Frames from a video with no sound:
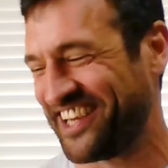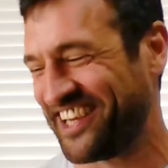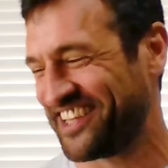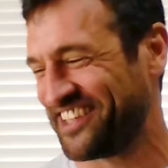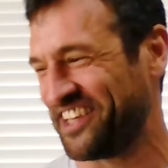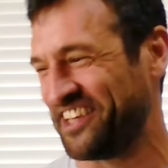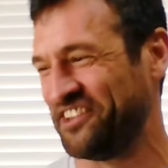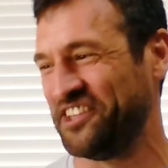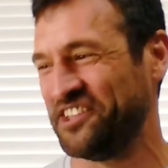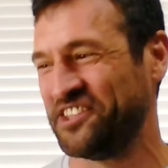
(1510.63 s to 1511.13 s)

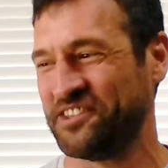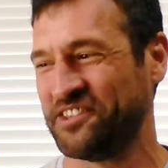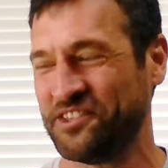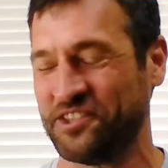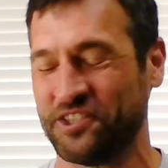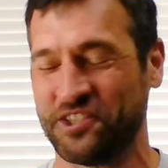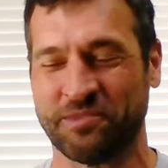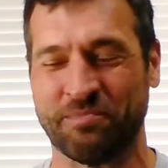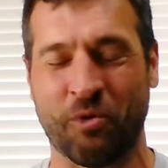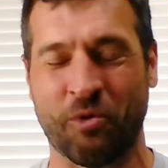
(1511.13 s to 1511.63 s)
Like this,
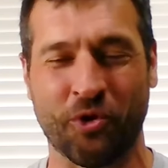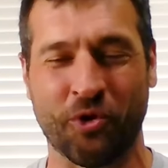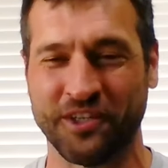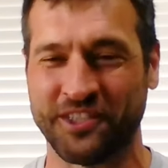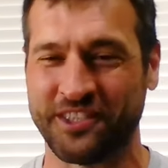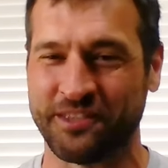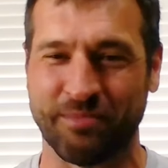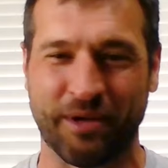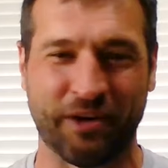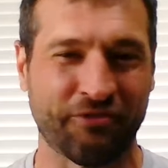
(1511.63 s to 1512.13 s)
the
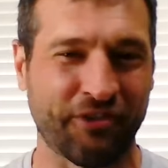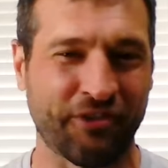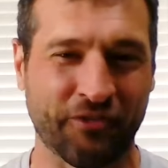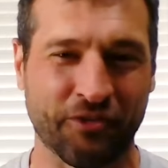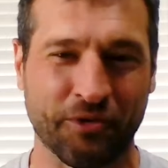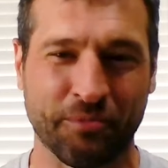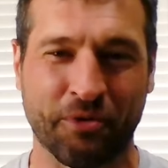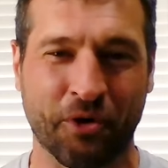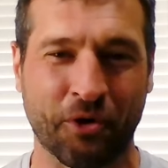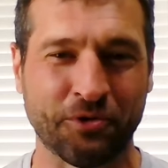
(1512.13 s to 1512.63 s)
s'mores is my
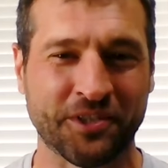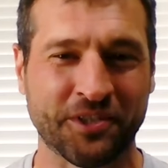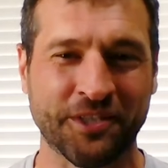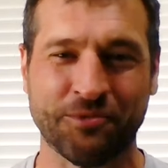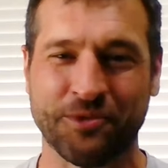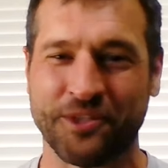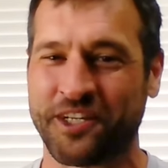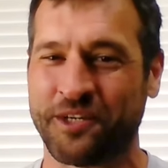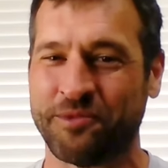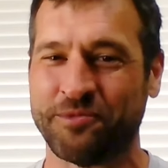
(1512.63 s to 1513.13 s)
favorite
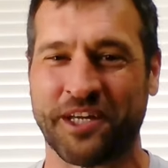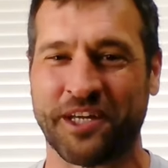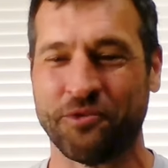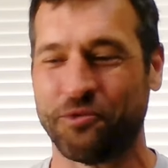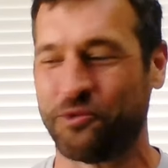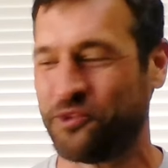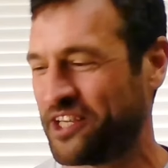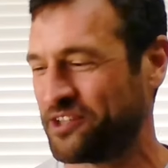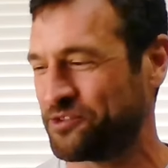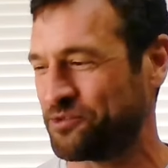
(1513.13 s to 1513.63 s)
protein when it comes out.
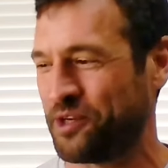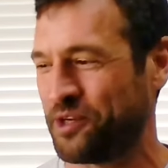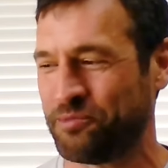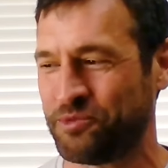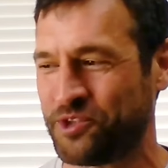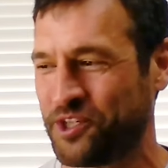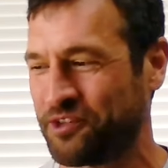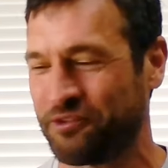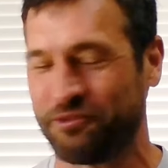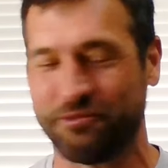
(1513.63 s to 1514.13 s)
That's what I'm
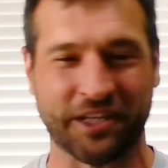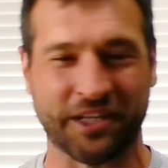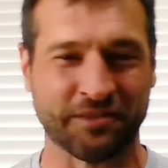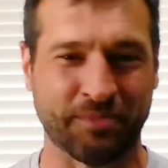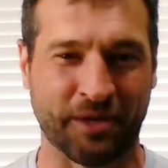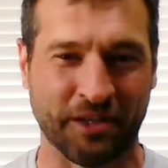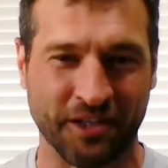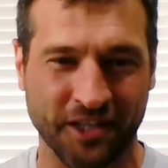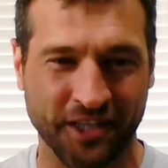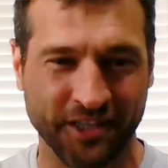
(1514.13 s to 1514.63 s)
drinking. That's
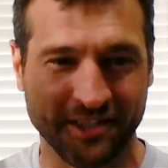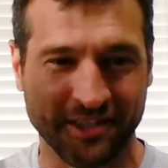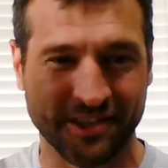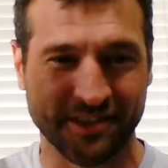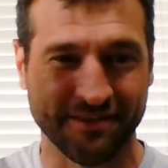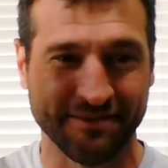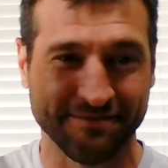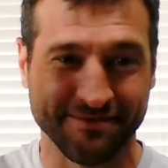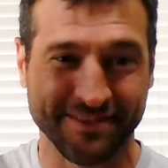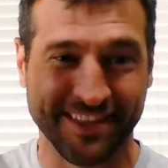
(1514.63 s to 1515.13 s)
my
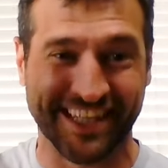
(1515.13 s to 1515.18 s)
lunch.